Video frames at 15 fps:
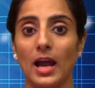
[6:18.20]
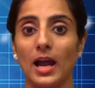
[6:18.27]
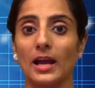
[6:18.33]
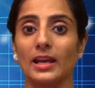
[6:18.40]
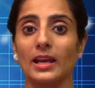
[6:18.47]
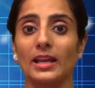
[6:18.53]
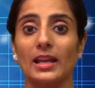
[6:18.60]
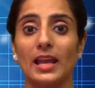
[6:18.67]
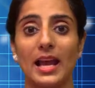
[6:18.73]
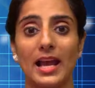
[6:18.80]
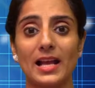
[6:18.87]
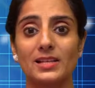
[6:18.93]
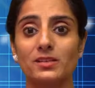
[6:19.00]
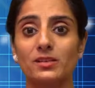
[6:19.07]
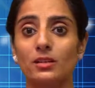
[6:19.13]
I can
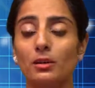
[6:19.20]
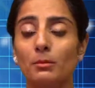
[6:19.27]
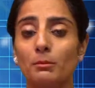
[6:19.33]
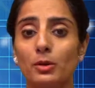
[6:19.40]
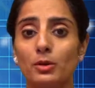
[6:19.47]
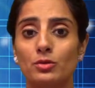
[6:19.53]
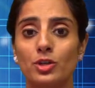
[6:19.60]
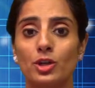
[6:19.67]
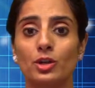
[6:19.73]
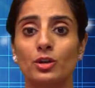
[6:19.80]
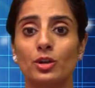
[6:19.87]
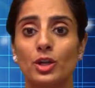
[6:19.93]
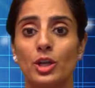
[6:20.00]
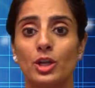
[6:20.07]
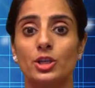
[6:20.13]
ask the computer
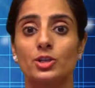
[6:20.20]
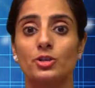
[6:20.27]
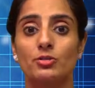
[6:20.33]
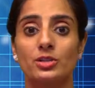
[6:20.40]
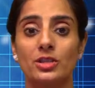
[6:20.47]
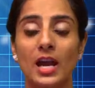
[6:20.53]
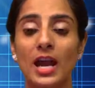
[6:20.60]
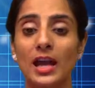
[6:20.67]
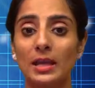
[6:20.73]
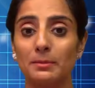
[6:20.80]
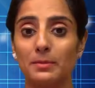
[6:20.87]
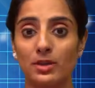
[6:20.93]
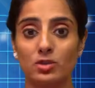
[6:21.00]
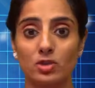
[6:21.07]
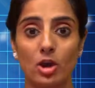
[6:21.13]
to type
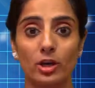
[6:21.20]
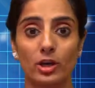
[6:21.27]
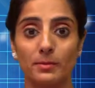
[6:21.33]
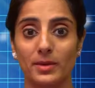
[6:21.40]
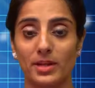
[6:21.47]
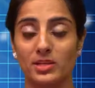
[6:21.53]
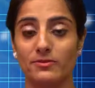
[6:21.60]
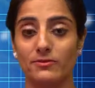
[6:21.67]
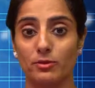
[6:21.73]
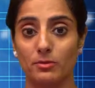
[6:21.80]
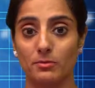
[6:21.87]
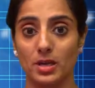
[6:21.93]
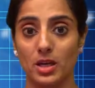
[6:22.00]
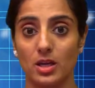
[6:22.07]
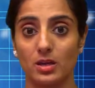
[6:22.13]
a document for
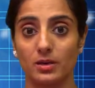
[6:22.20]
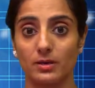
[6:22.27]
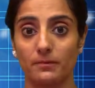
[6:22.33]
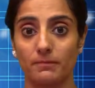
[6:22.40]
me.